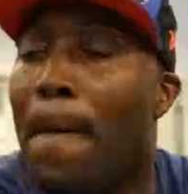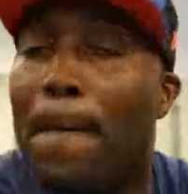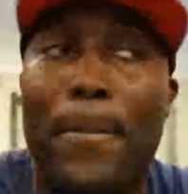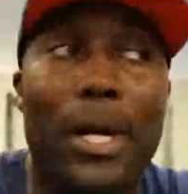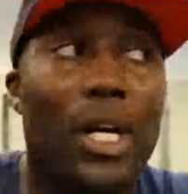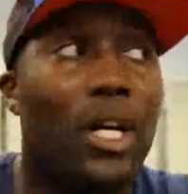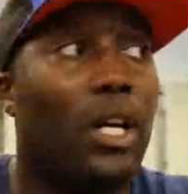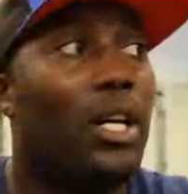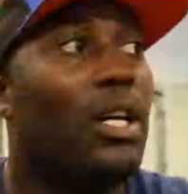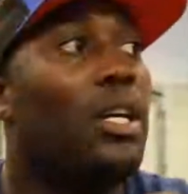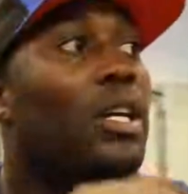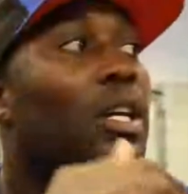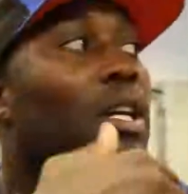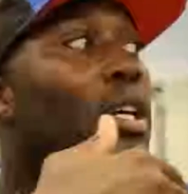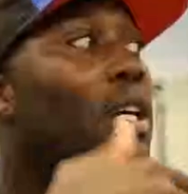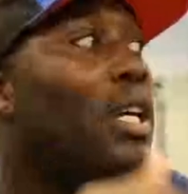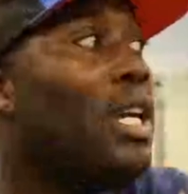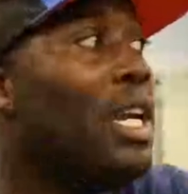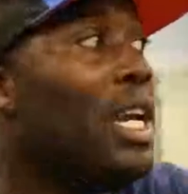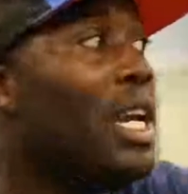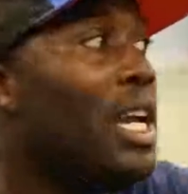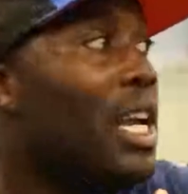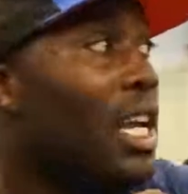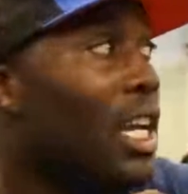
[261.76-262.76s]
But
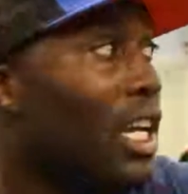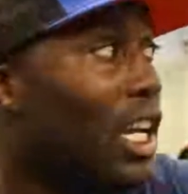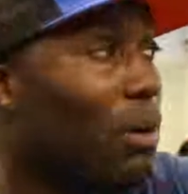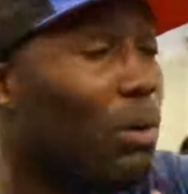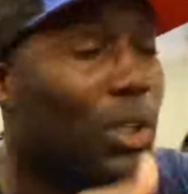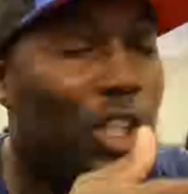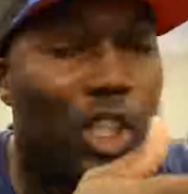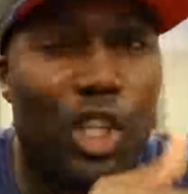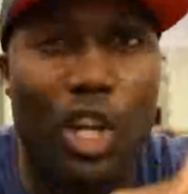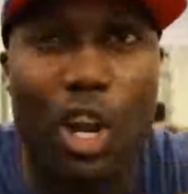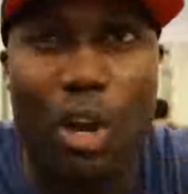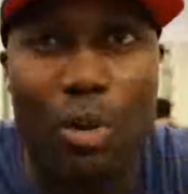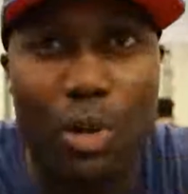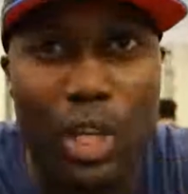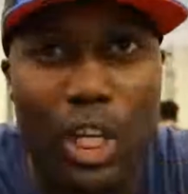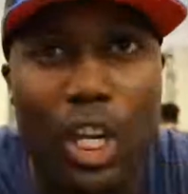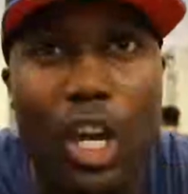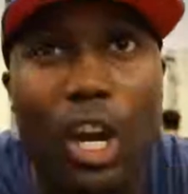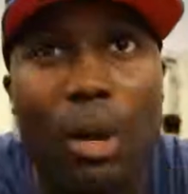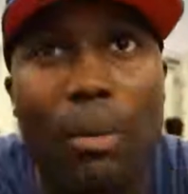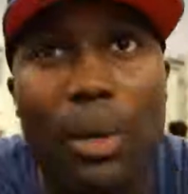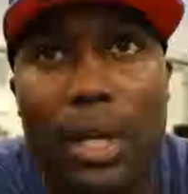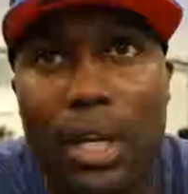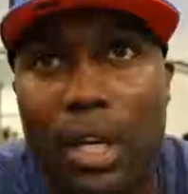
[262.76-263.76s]
it was slowly
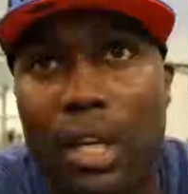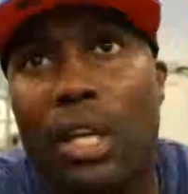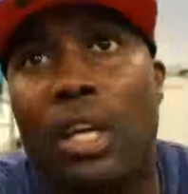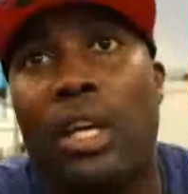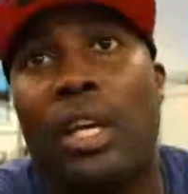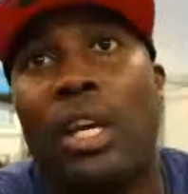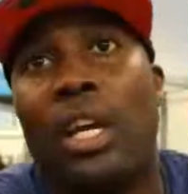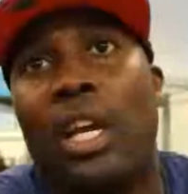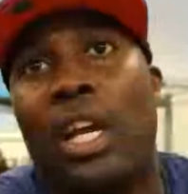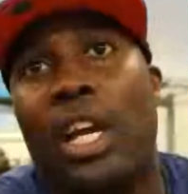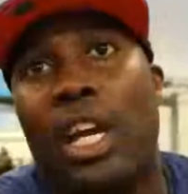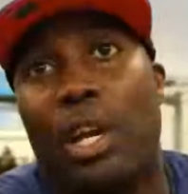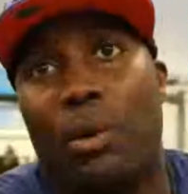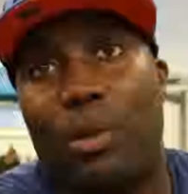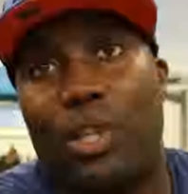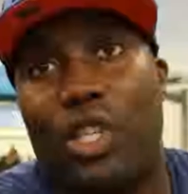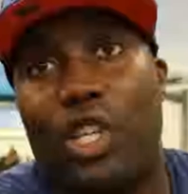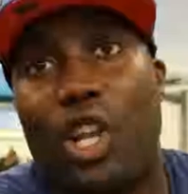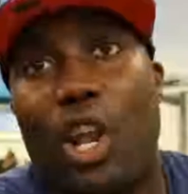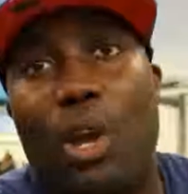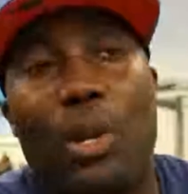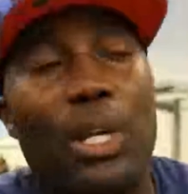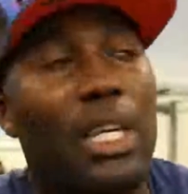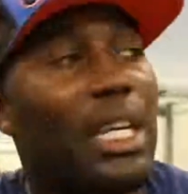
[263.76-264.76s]
coming. It was
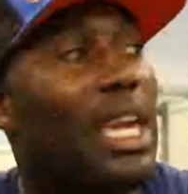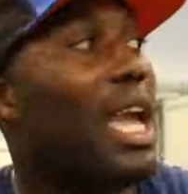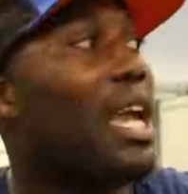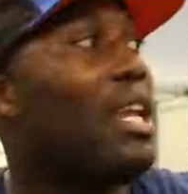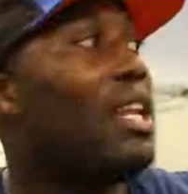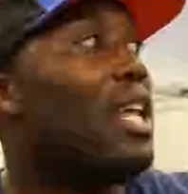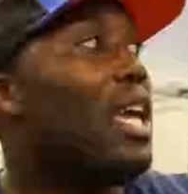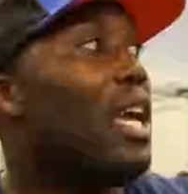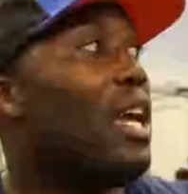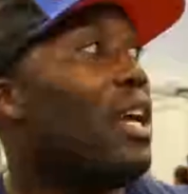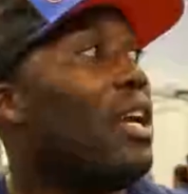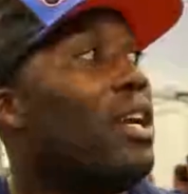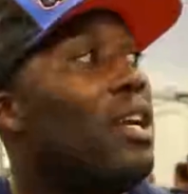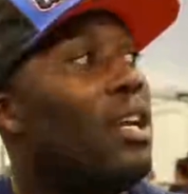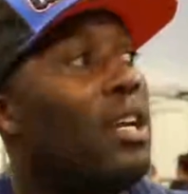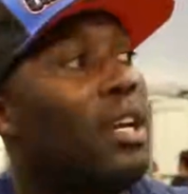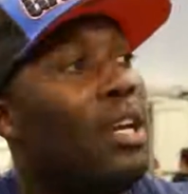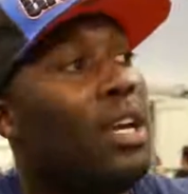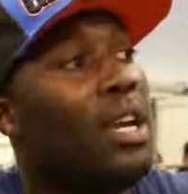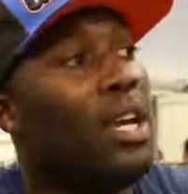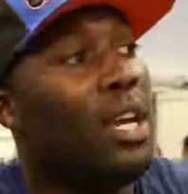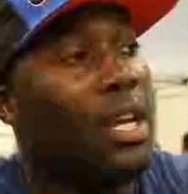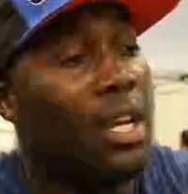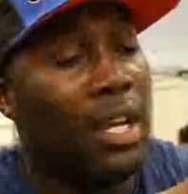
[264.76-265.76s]
slowly getting there.
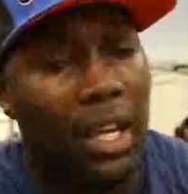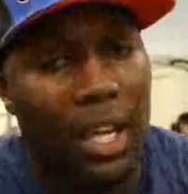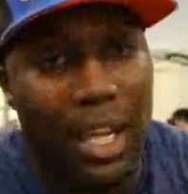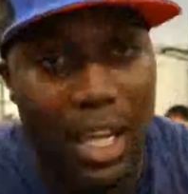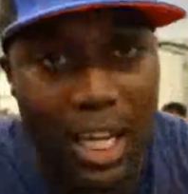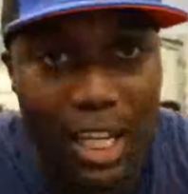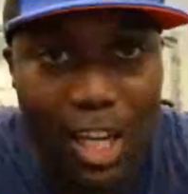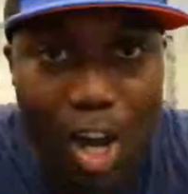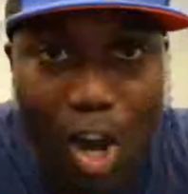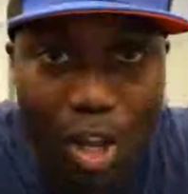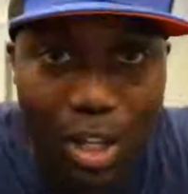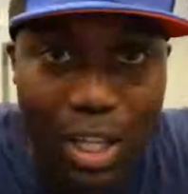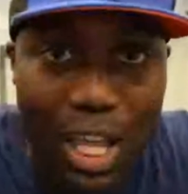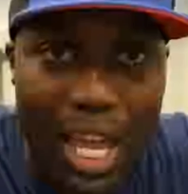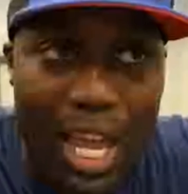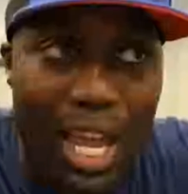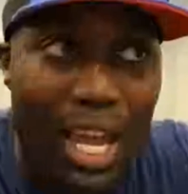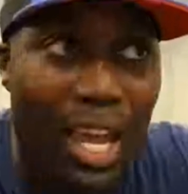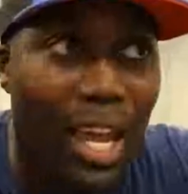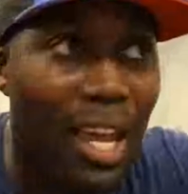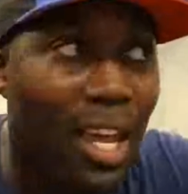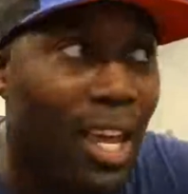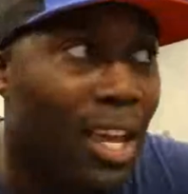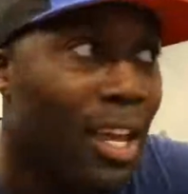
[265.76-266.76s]
They got there,
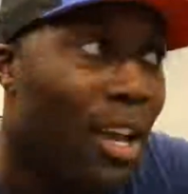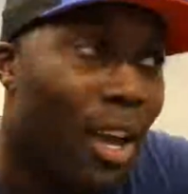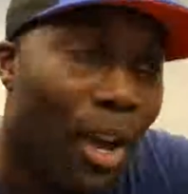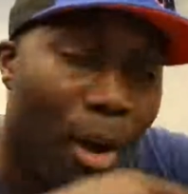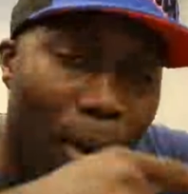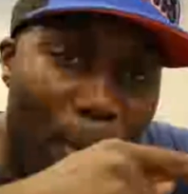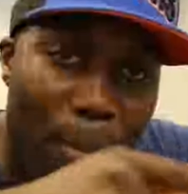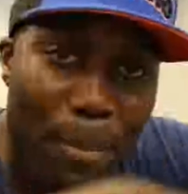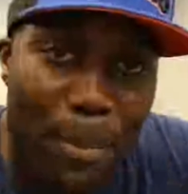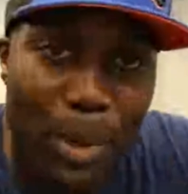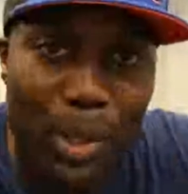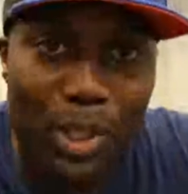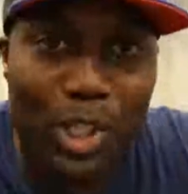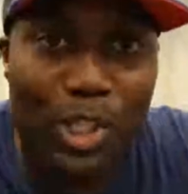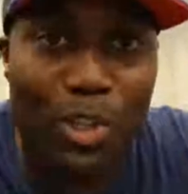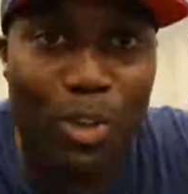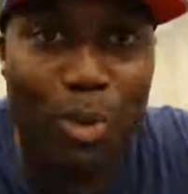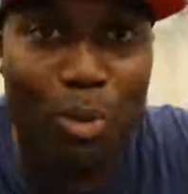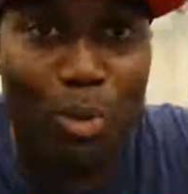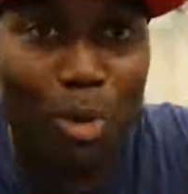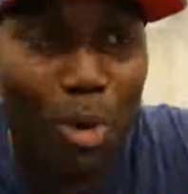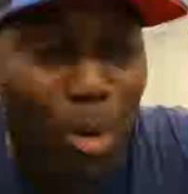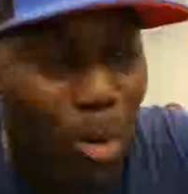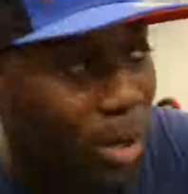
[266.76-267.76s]
pushed
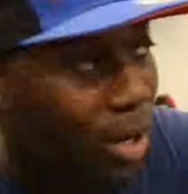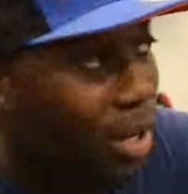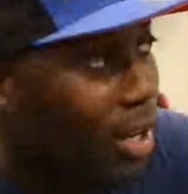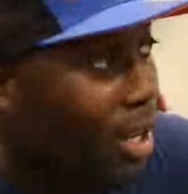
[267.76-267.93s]
through.